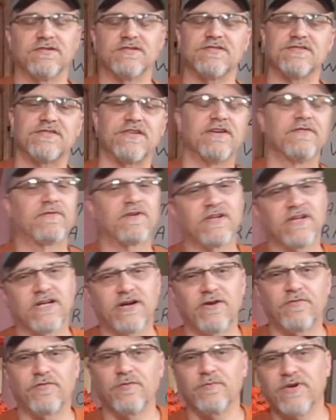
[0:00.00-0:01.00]
It's Dave
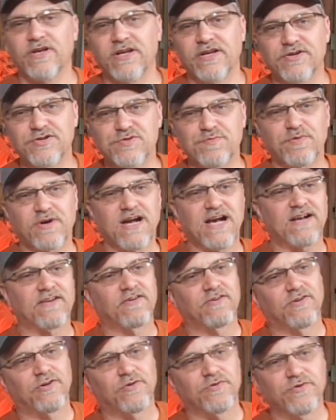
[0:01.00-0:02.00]
Knetter from Knetter's
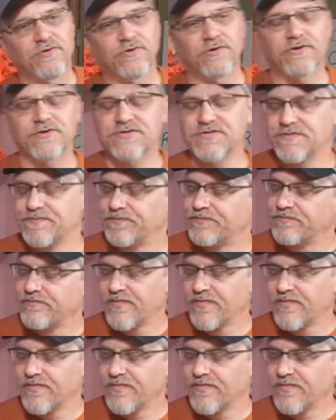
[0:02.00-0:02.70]
Practical Outdoors.